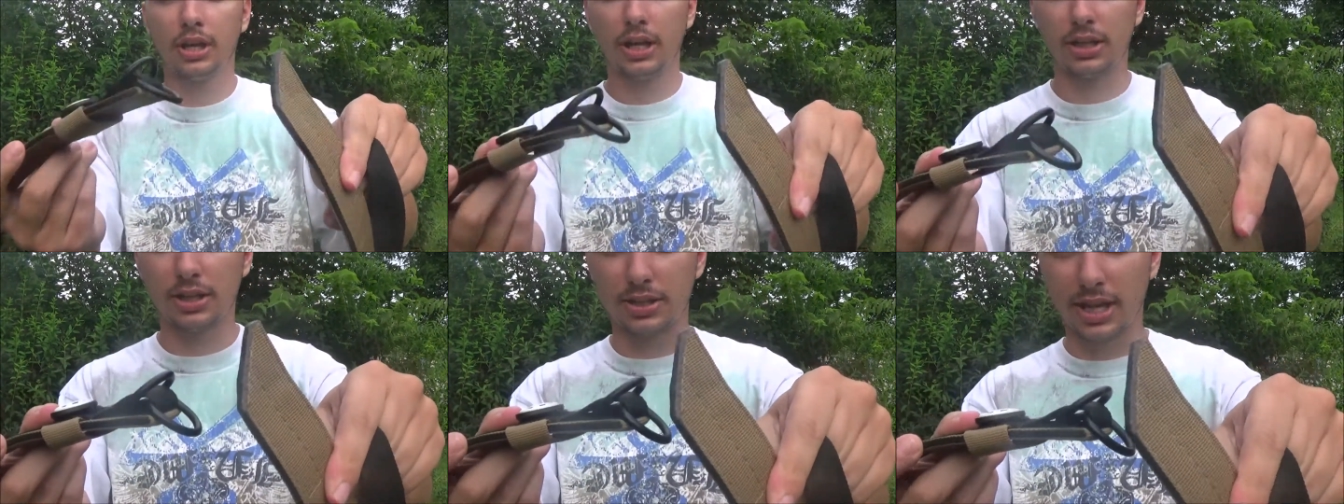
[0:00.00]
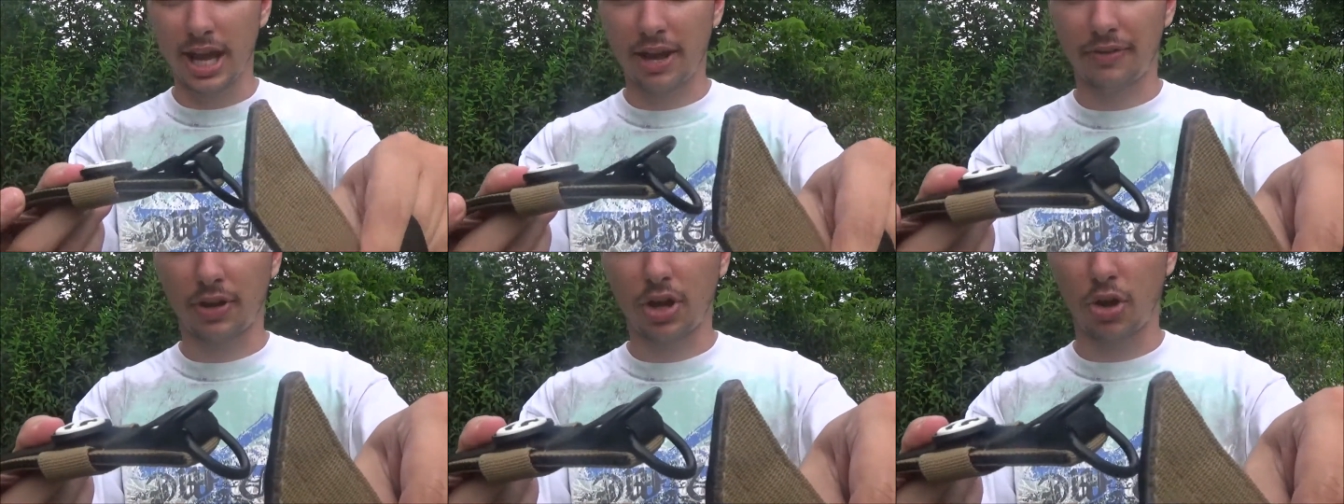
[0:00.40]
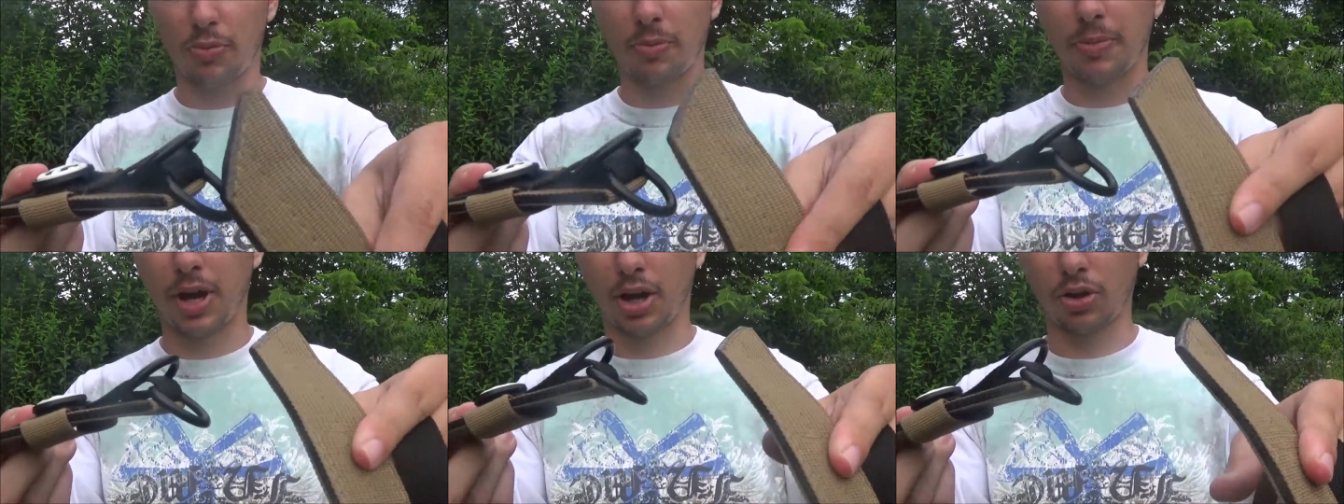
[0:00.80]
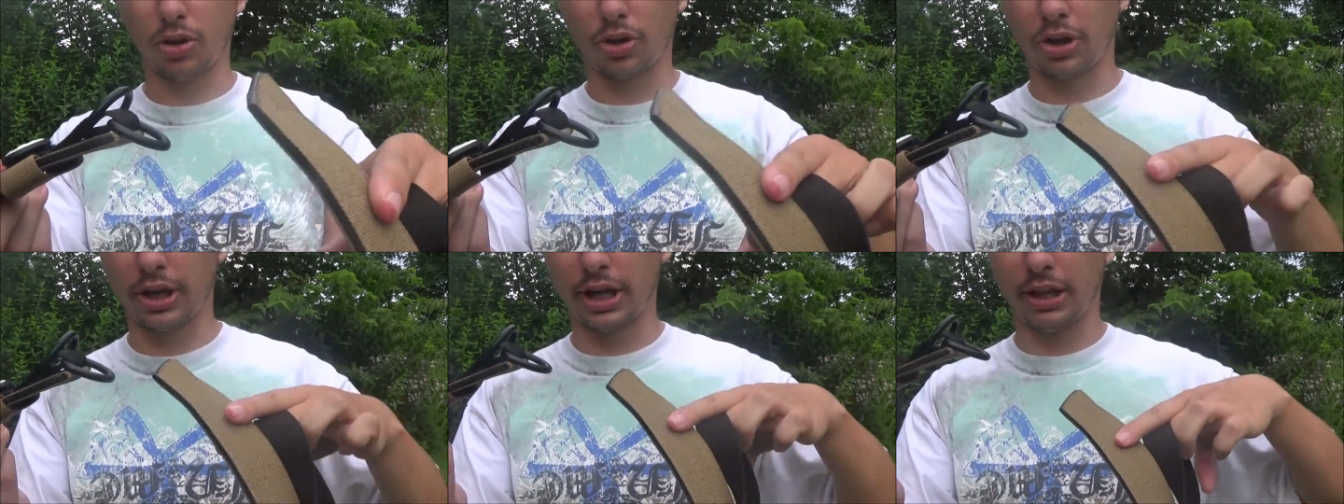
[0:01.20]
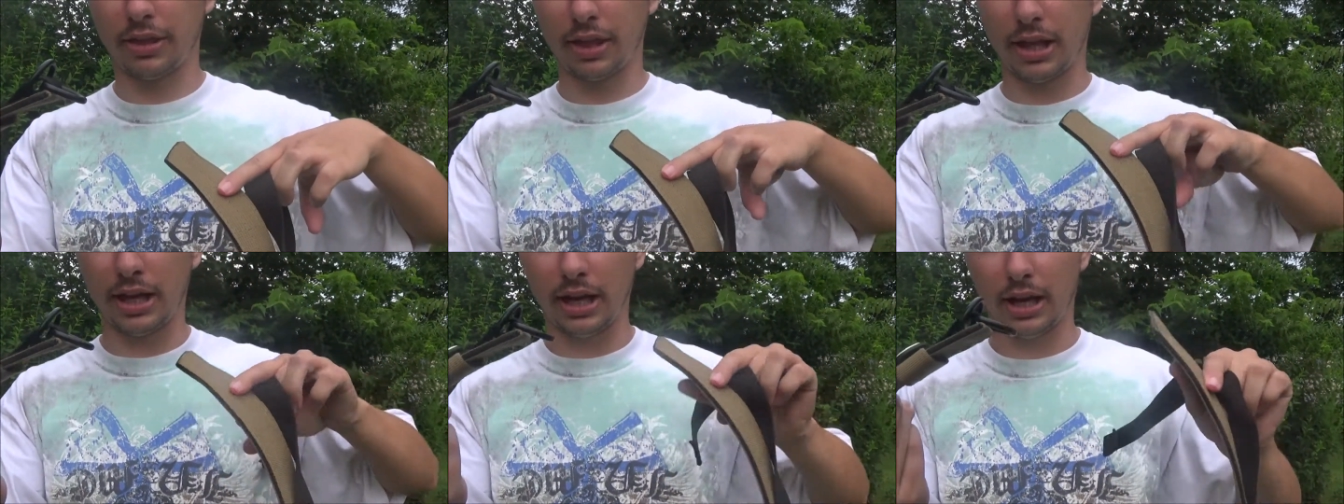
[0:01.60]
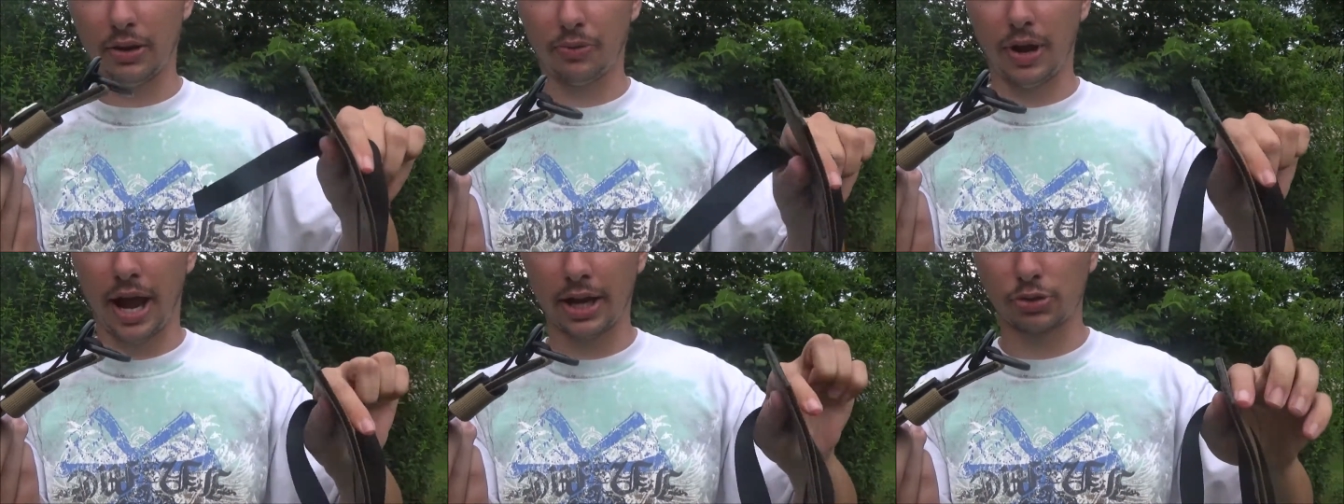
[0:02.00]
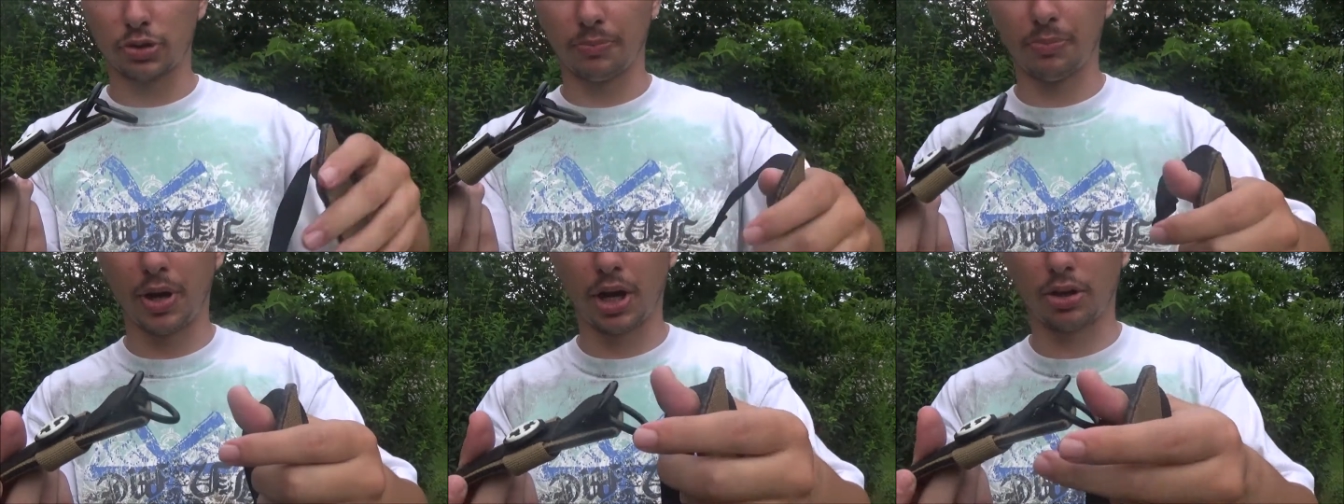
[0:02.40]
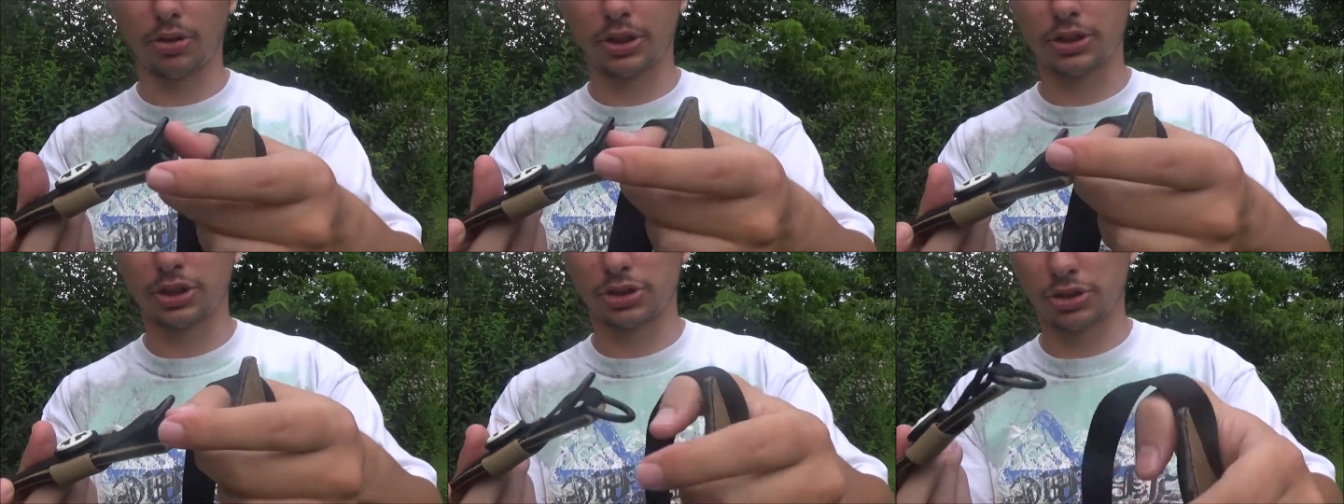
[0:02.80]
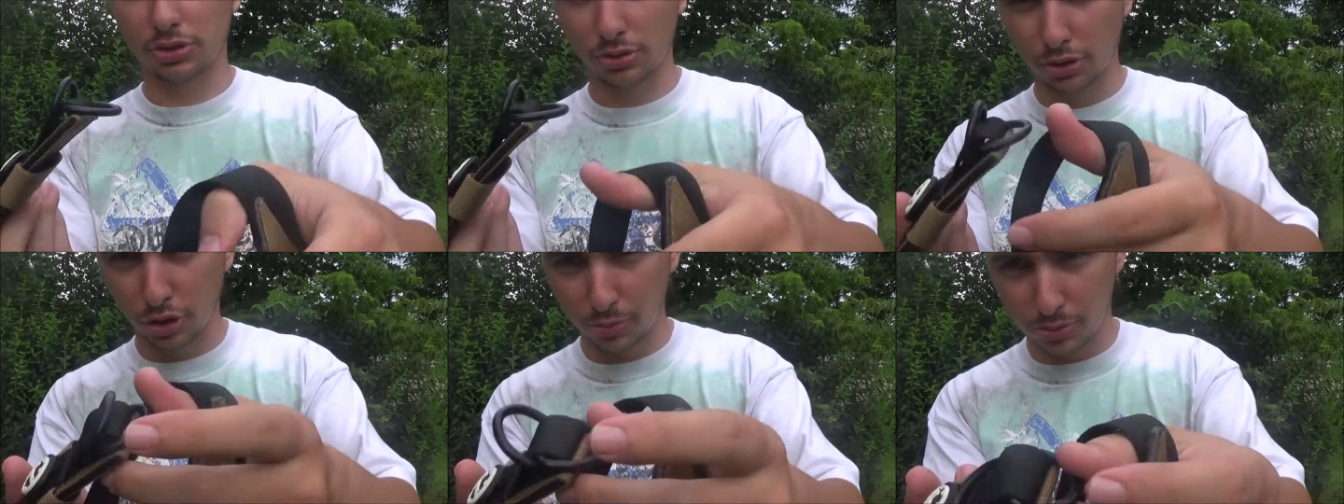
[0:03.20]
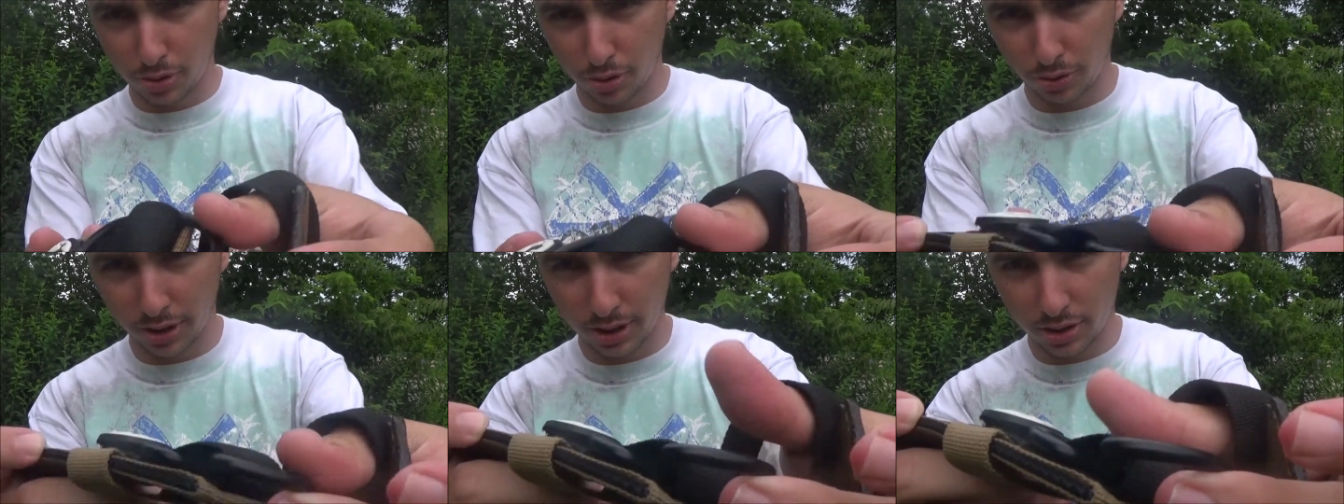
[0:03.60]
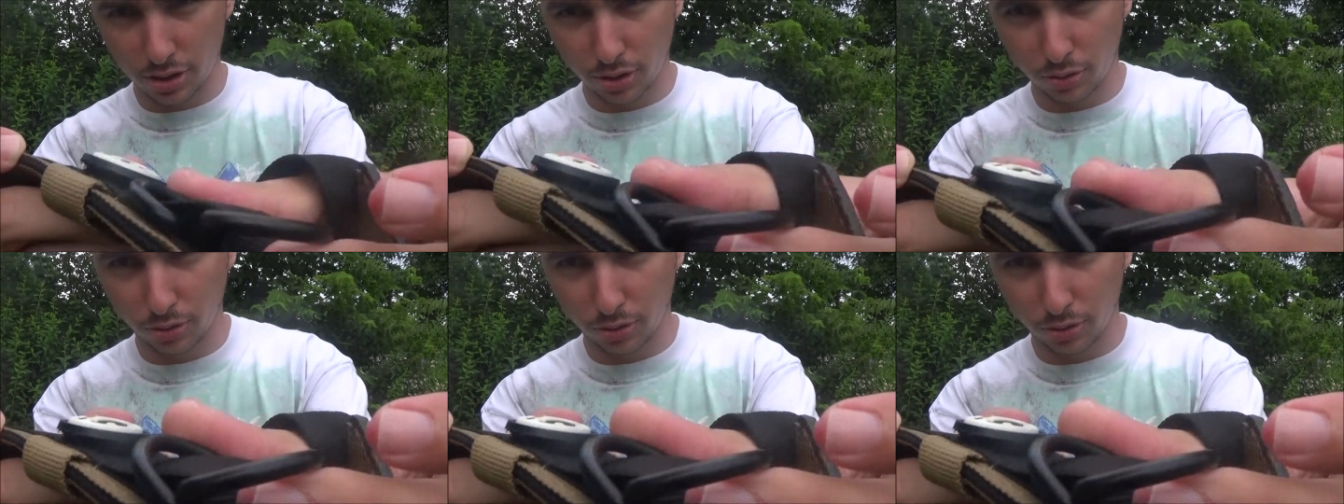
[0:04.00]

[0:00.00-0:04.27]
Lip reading: it doesn't have a Cobra buckle or any actual buckle. It just loops through these 2